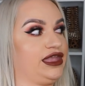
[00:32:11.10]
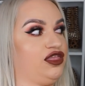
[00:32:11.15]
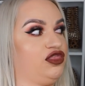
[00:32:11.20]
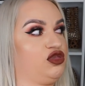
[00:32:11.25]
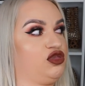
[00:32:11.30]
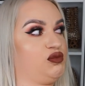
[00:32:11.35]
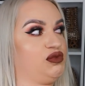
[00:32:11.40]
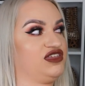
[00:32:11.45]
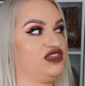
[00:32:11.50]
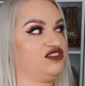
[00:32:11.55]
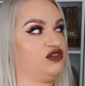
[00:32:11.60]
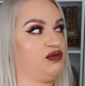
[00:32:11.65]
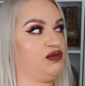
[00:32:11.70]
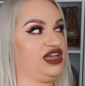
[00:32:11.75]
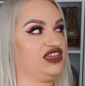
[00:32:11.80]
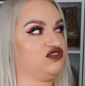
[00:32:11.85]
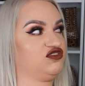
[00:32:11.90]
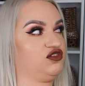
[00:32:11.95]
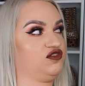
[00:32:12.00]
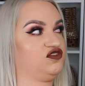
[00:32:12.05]
The
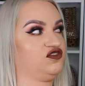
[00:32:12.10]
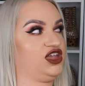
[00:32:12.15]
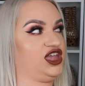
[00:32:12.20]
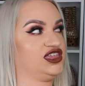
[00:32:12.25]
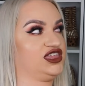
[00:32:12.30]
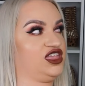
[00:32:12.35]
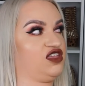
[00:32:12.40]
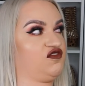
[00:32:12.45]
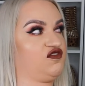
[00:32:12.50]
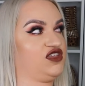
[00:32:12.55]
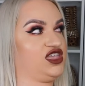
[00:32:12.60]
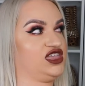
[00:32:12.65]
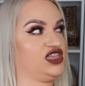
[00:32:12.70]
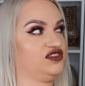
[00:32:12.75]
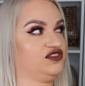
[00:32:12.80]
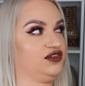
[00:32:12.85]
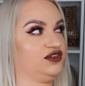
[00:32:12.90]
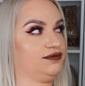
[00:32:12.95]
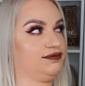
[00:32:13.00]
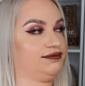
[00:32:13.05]
pitter-patter of tiny feet.